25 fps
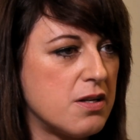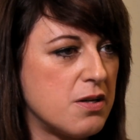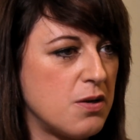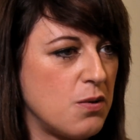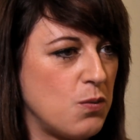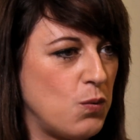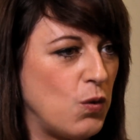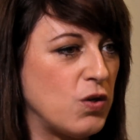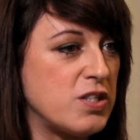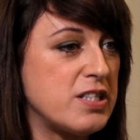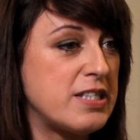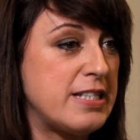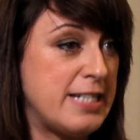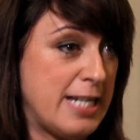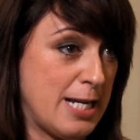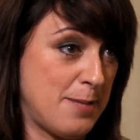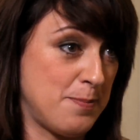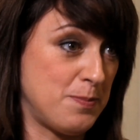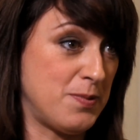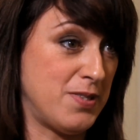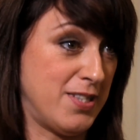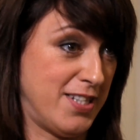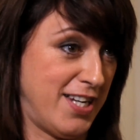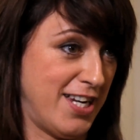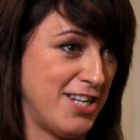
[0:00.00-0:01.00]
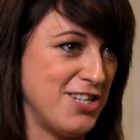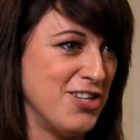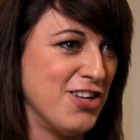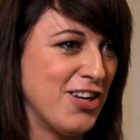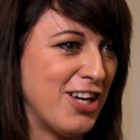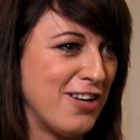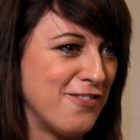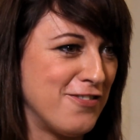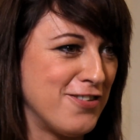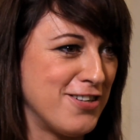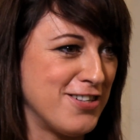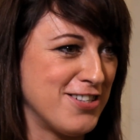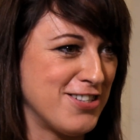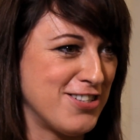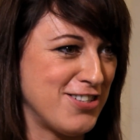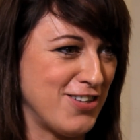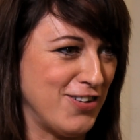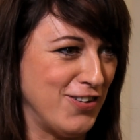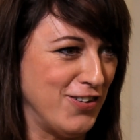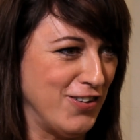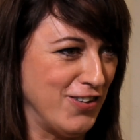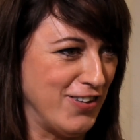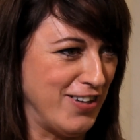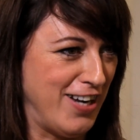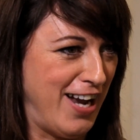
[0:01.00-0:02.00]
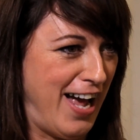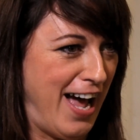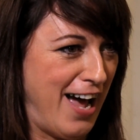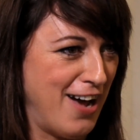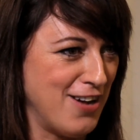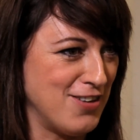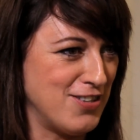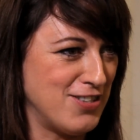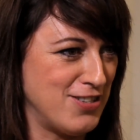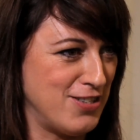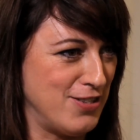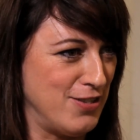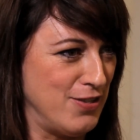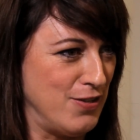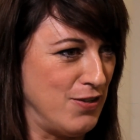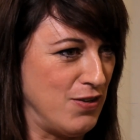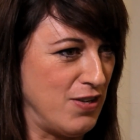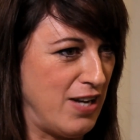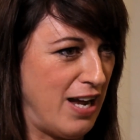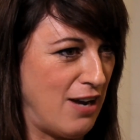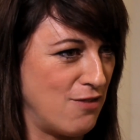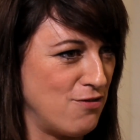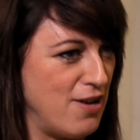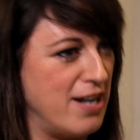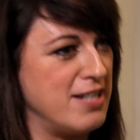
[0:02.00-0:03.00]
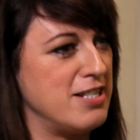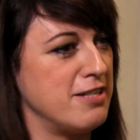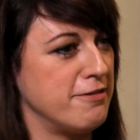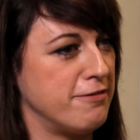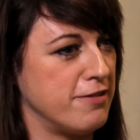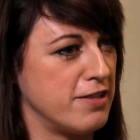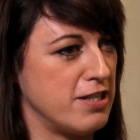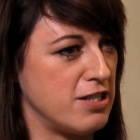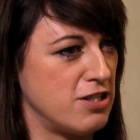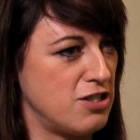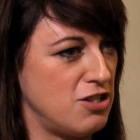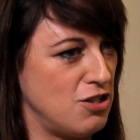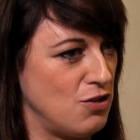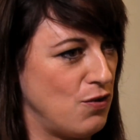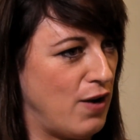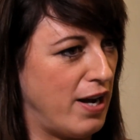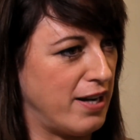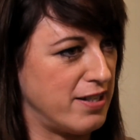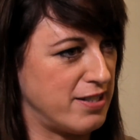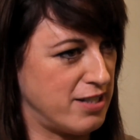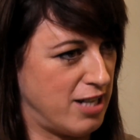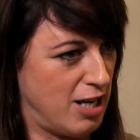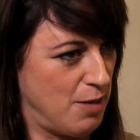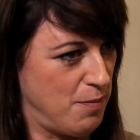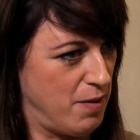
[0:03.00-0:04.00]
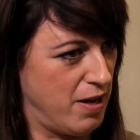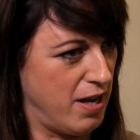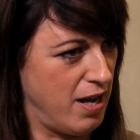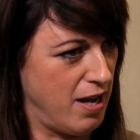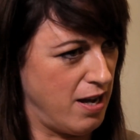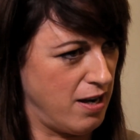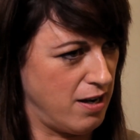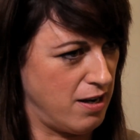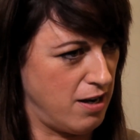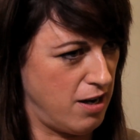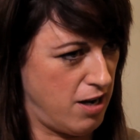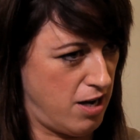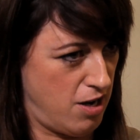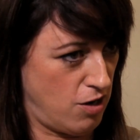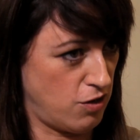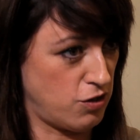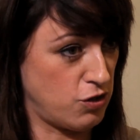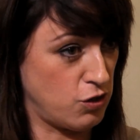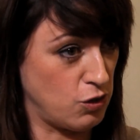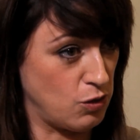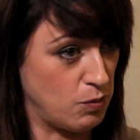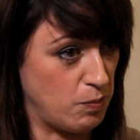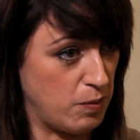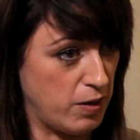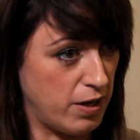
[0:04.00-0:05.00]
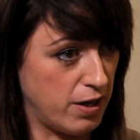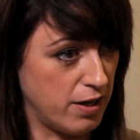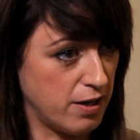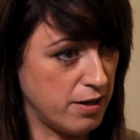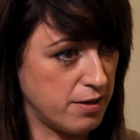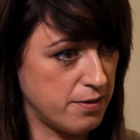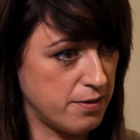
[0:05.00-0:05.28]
What tips can you give us on how to get ready for this new Act coming in October?